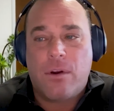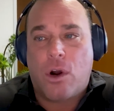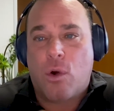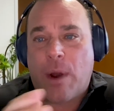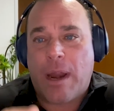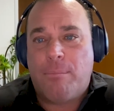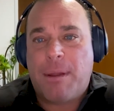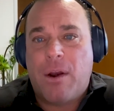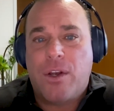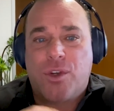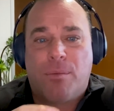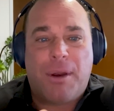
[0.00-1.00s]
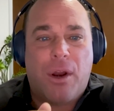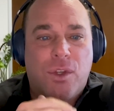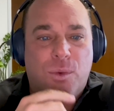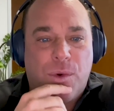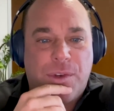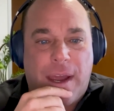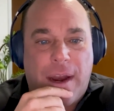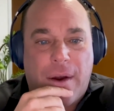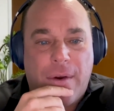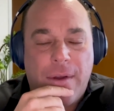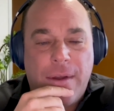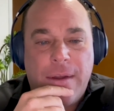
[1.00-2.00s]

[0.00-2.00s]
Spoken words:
our grandparents, our parents would retire,